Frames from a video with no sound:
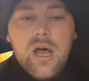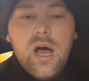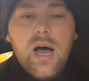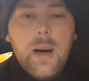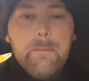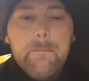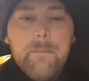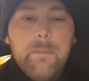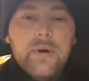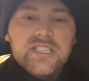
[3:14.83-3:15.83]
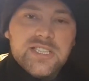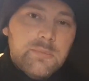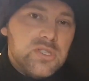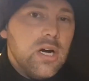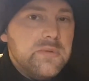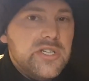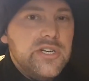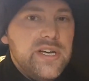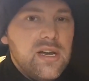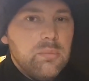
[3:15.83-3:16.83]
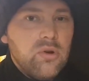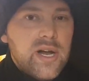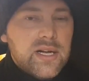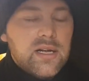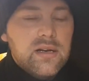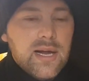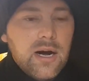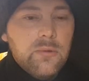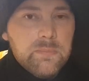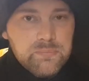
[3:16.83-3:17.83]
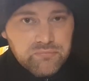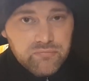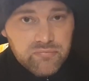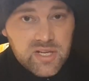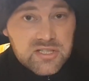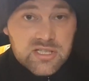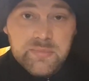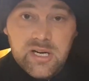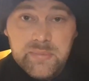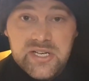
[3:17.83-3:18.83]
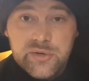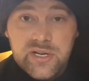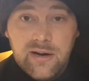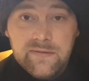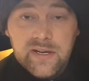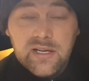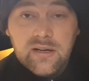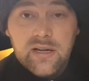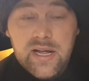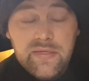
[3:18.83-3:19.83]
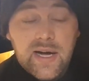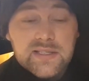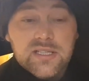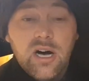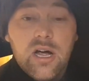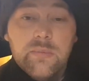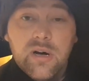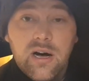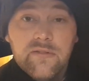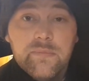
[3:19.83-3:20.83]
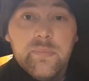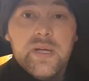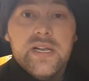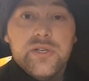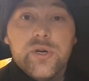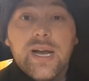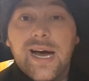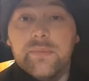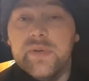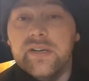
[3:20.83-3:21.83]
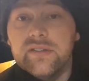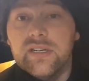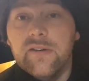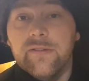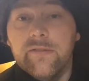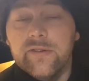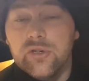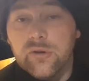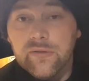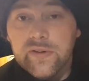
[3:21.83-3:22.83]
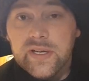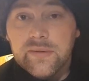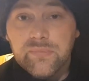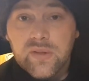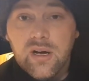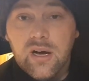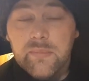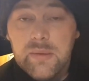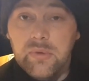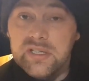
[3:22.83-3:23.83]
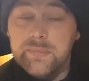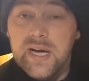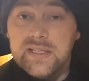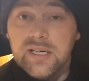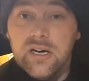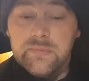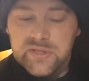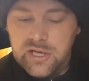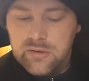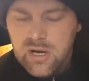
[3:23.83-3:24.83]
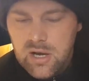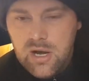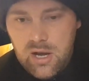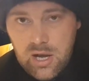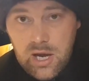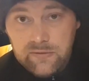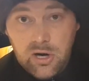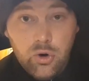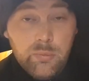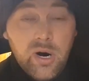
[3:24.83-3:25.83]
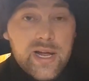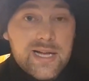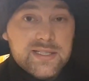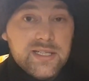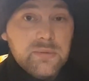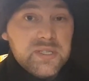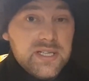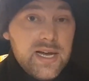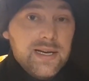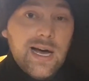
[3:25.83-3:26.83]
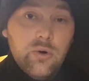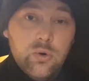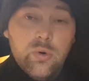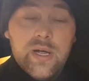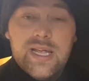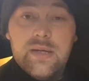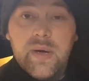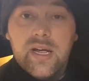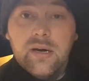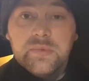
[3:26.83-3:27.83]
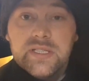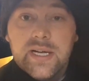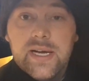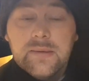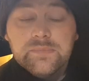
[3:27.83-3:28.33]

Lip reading: But sometimes you do need a break. Now, it doesn't mean I've been doing nothing. In that time, I've been doing admin stuff for photography in my spare time. So I've got all my Etsy up to date now, all eBay up to date,